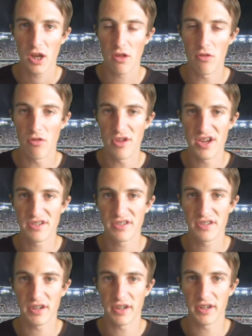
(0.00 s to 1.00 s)

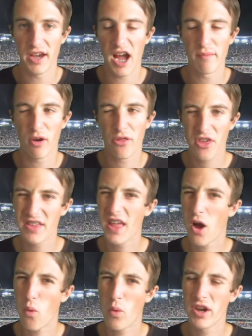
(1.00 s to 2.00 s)
this game. I think
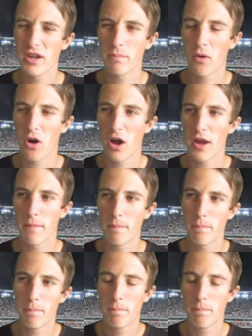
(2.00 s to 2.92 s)
they'll win it by